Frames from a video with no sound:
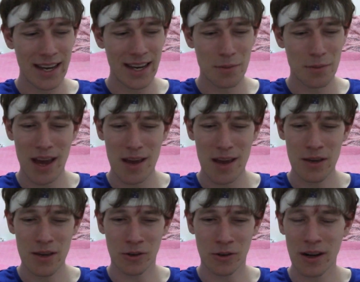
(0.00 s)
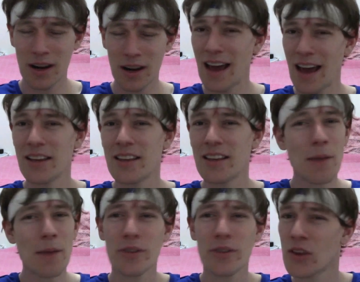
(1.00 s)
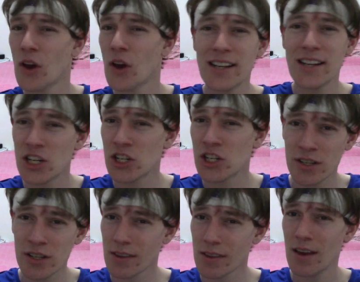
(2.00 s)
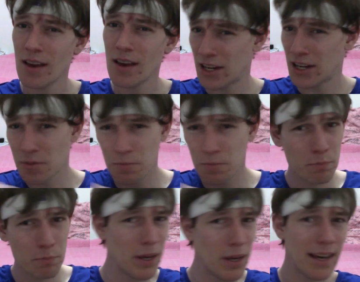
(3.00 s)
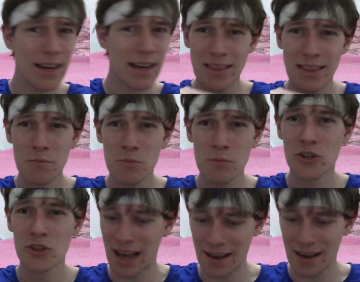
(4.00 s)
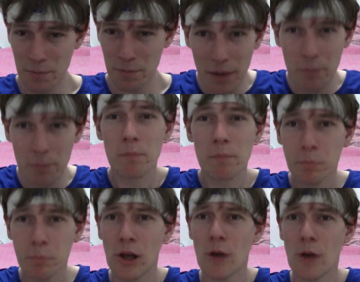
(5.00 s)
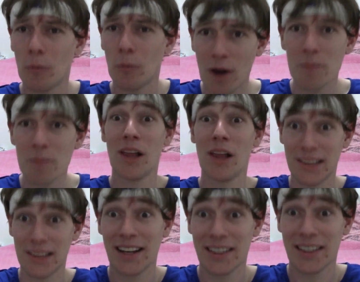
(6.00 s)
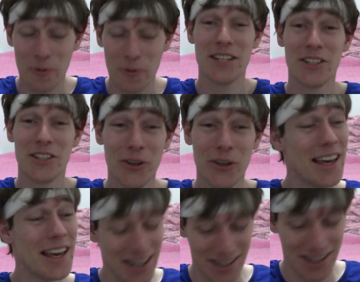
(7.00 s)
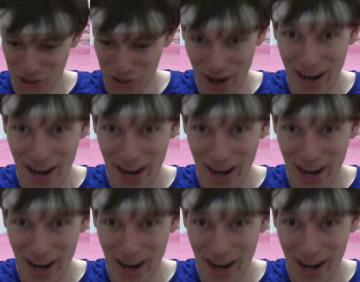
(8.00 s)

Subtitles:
I guess, maybe, or having separate side dishes and just picking at them, not just having a big plop on one plate like that we do in